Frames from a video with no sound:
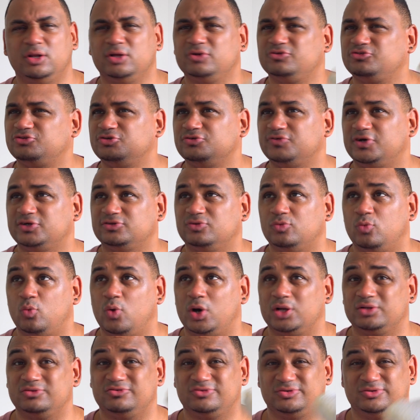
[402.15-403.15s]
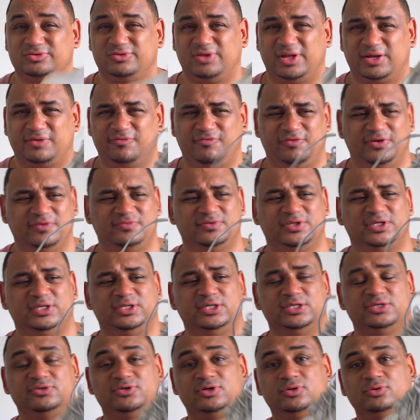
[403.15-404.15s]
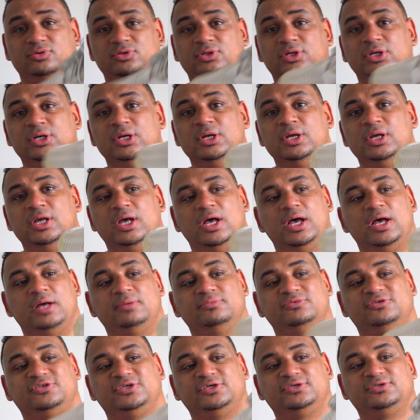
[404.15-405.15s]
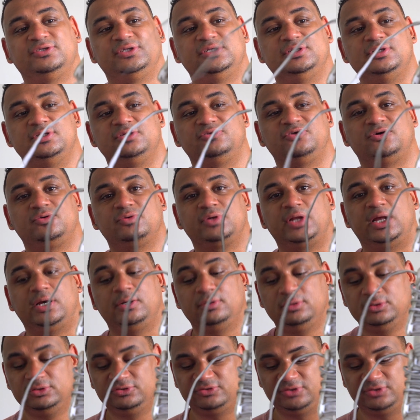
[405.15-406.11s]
2001, so it's like 15 years old, 16 years old now.